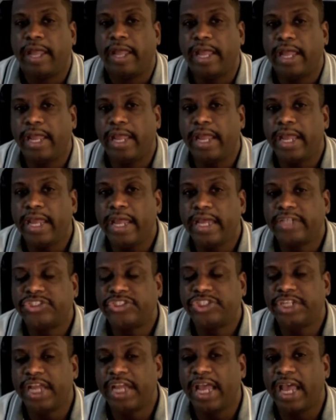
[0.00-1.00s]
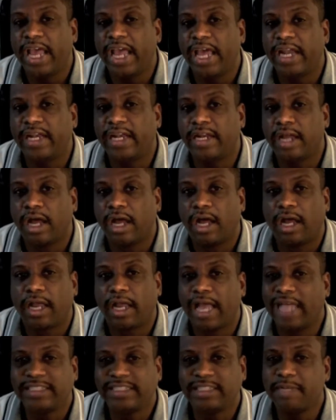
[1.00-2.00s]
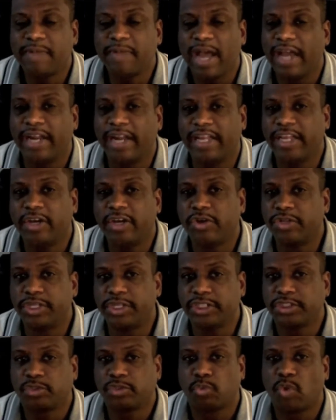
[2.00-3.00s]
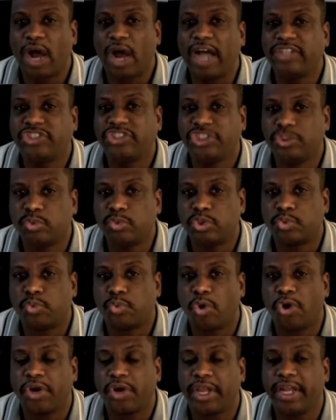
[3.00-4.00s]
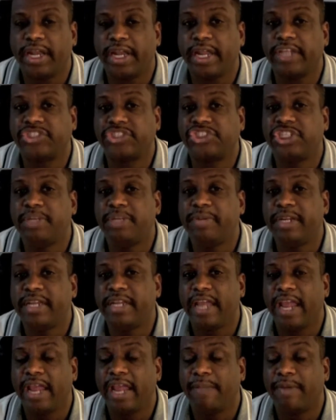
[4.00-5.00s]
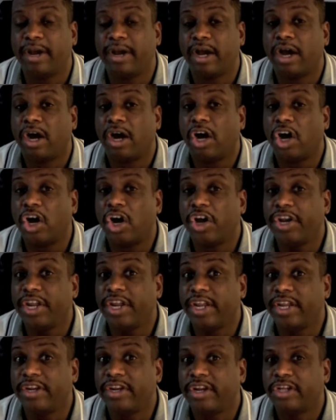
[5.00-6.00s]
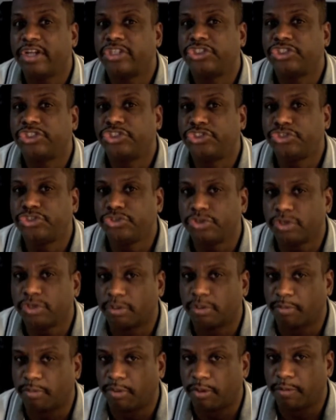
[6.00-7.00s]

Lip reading: And she had got some kind of illness while she was working, and she became uninsurable.